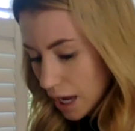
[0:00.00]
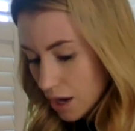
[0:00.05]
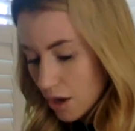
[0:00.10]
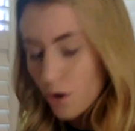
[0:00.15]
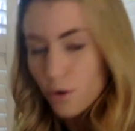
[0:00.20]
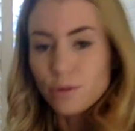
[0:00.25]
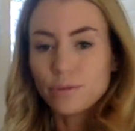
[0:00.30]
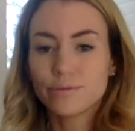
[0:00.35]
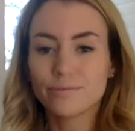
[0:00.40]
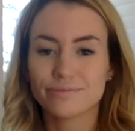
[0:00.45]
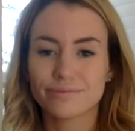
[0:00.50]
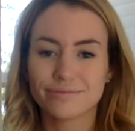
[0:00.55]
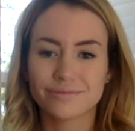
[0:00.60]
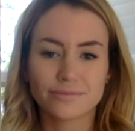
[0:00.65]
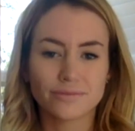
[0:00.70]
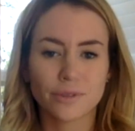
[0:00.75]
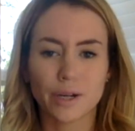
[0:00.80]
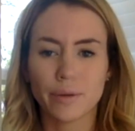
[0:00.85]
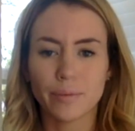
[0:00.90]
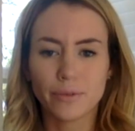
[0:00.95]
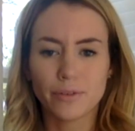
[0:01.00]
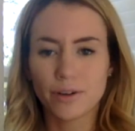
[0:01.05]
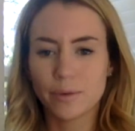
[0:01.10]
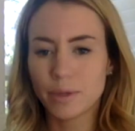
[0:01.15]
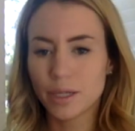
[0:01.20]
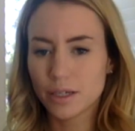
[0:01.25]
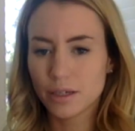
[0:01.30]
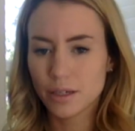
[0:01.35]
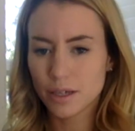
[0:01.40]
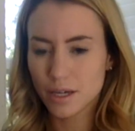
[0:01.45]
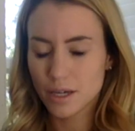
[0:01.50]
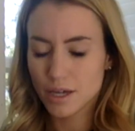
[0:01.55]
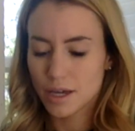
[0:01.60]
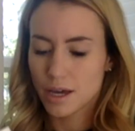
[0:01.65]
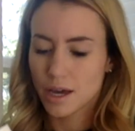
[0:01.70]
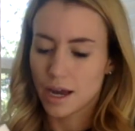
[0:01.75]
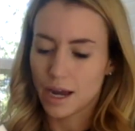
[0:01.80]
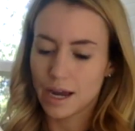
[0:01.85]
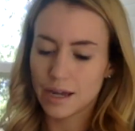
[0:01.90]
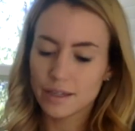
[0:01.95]
Oh, right in front of me.
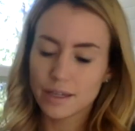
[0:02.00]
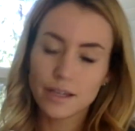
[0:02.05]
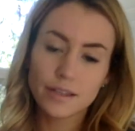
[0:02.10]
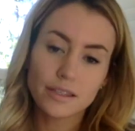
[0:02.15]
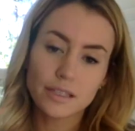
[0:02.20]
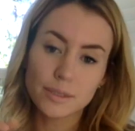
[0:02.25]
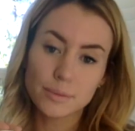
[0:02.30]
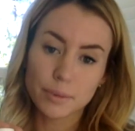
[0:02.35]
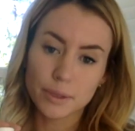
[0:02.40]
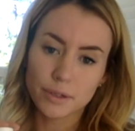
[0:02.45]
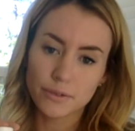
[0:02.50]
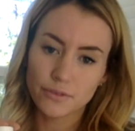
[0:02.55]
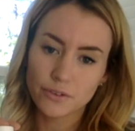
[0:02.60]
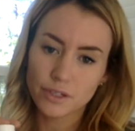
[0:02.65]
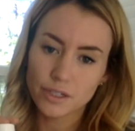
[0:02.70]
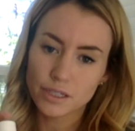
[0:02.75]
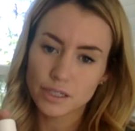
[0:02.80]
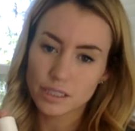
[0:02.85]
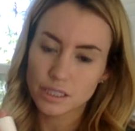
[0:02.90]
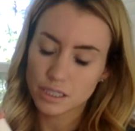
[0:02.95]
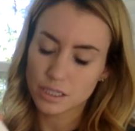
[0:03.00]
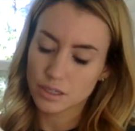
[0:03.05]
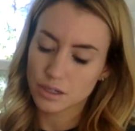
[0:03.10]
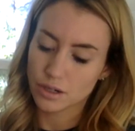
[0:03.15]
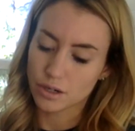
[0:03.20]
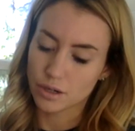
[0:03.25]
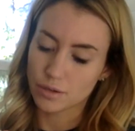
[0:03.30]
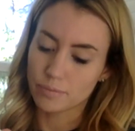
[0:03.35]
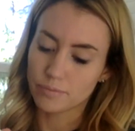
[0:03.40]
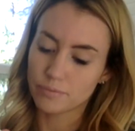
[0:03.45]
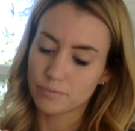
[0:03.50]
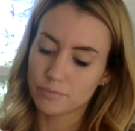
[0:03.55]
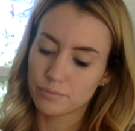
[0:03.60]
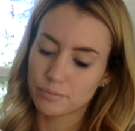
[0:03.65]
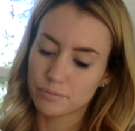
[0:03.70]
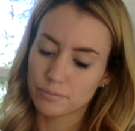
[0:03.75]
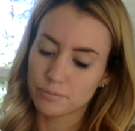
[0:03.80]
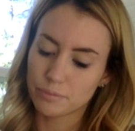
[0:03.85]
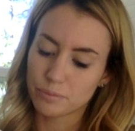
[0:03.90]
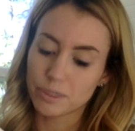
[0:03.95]
I like this Benefit
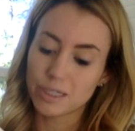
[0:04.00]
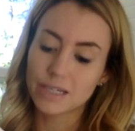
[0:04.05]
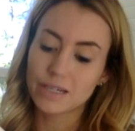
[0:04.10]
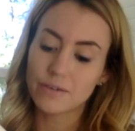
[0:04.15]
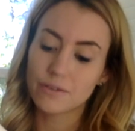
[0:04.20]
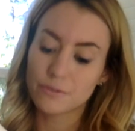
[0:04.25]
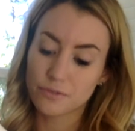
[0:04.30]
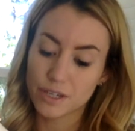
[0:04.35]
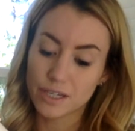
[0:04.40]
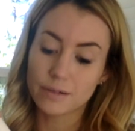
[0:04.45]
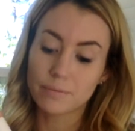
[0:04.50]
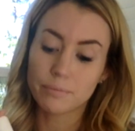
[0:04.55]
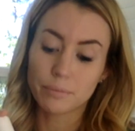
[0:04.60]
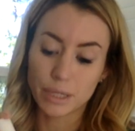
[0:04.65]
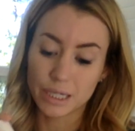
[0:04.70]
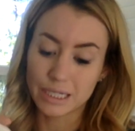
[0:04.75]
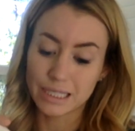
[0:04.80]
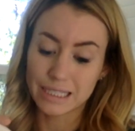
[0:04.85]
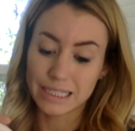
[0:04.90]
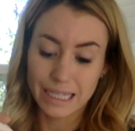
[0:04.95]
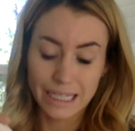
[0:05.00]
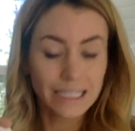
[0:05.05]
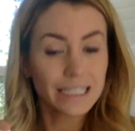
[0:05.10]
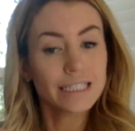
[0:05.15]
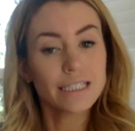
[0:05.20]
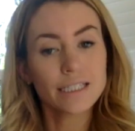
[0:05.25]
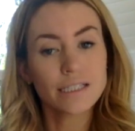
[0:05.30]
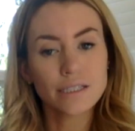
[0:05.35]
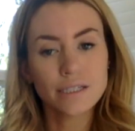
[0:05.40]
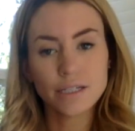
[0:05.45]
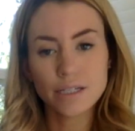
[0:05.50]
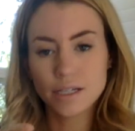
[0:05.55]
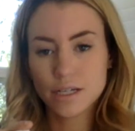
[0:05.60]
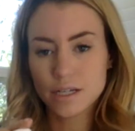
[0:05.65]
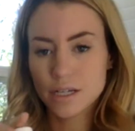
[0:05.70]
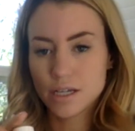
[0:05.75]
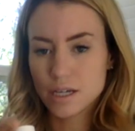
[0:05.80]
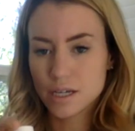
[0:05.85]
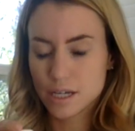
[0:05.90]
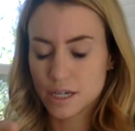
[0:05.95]
Benetint.
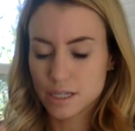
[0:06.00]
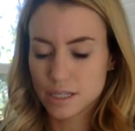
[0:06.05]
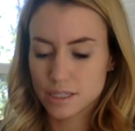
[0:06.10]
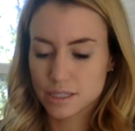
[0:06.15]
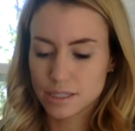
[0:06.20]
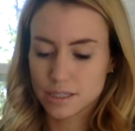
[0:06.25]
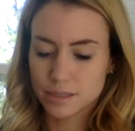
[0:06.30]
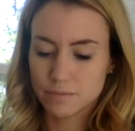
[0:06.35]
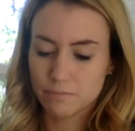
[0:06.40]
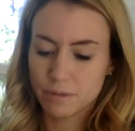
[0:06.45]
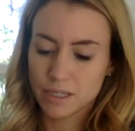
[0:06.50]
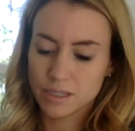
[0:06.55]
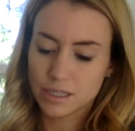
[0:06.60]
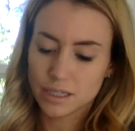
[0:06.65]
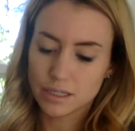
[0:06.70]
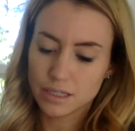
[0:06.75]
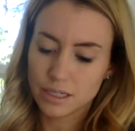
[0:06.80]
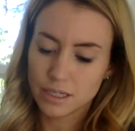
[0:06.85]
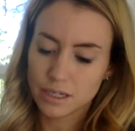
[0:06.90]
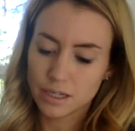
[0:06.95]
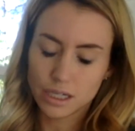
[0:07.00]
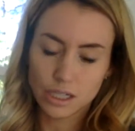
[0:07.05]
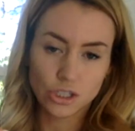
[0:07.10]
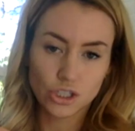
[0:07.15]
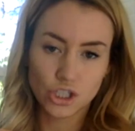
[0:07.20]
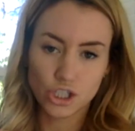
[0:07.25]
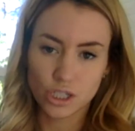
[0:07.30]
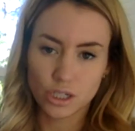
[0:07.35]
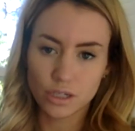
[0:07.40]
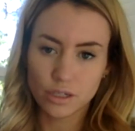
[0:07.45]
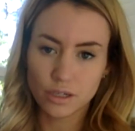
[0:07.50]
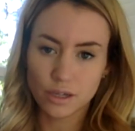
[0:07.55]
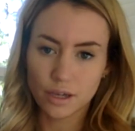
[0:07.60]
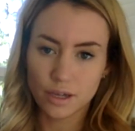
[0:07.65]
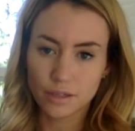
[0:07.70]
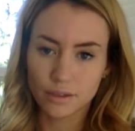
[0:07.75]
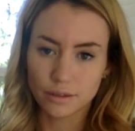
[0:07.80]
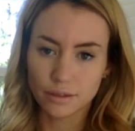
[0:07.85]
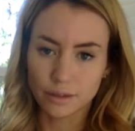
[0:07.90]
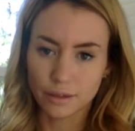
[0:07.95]
It's basically a cheek
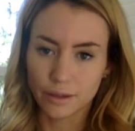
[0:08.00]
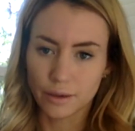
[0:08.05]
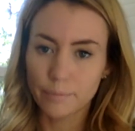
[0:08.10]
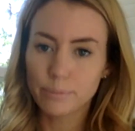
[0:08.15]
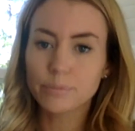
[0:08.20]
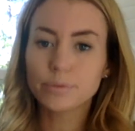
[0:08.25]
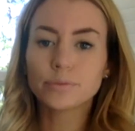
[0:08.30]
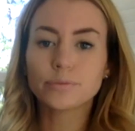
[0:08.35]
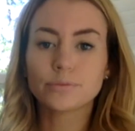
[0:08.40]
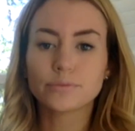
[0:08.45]
and lip